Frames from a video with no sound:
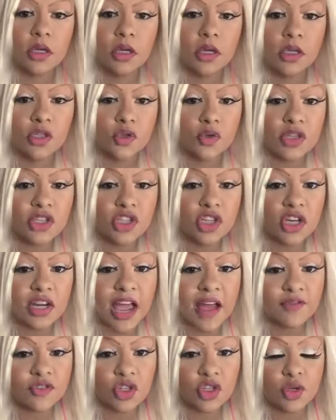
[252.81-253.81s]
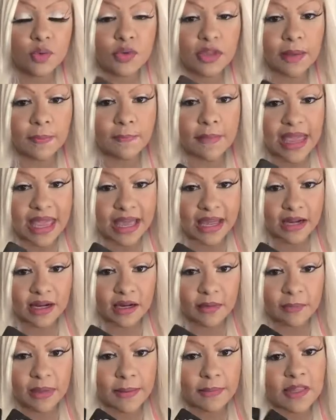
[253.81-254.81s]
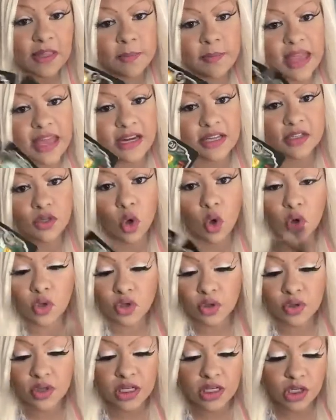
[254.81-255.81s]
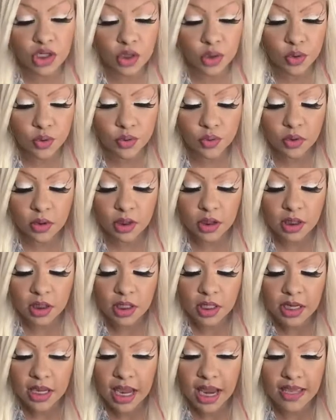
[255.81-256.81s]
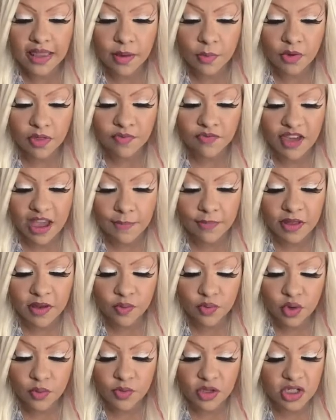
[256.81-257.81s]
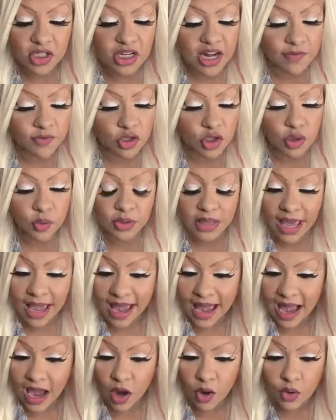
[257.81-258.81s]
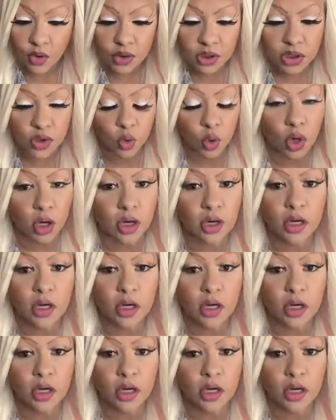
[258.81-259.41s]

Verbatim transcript: So this could have to do with a man. Maybe the man is older than you. And then with family room, this could have to do with a house or